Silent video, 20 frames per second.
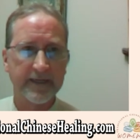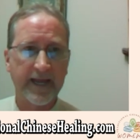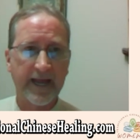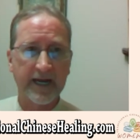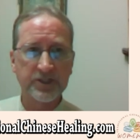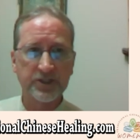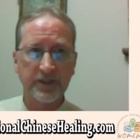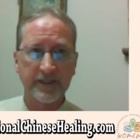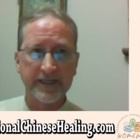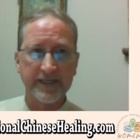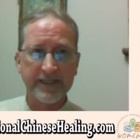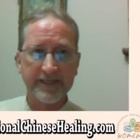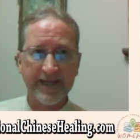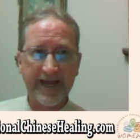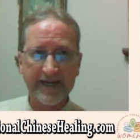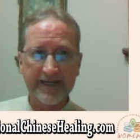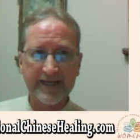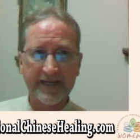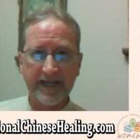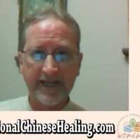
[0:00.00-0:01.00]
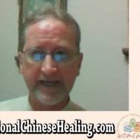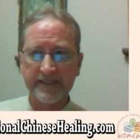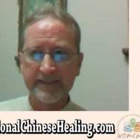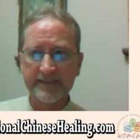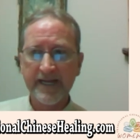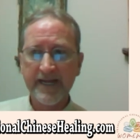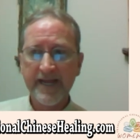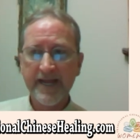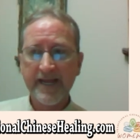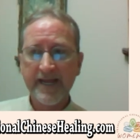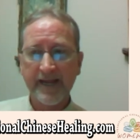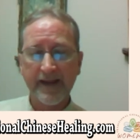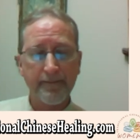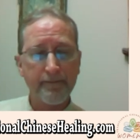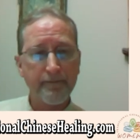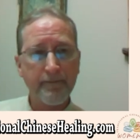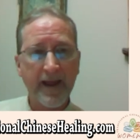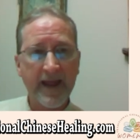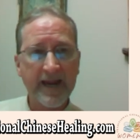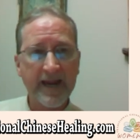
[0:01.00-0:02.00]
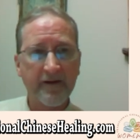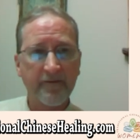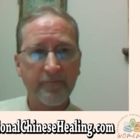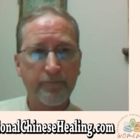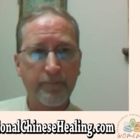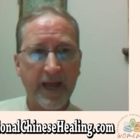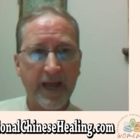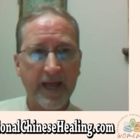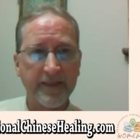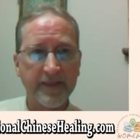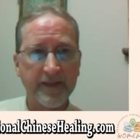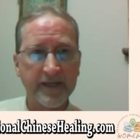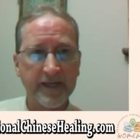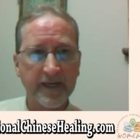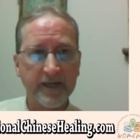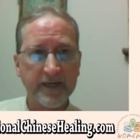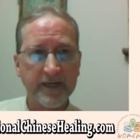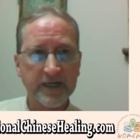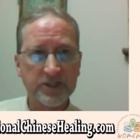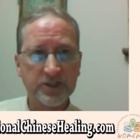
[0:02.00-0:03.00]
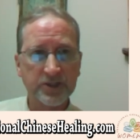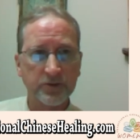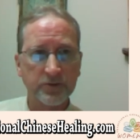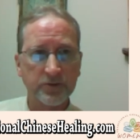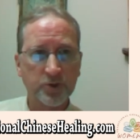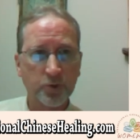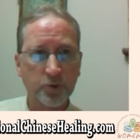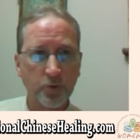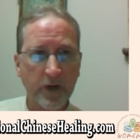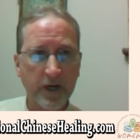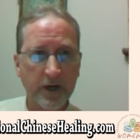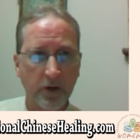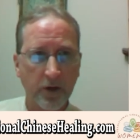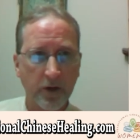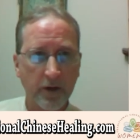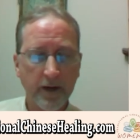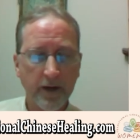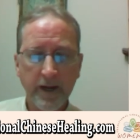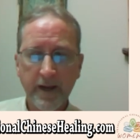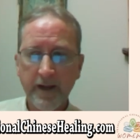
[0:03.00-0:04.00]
Actually, in that case, it may have been the initial trigger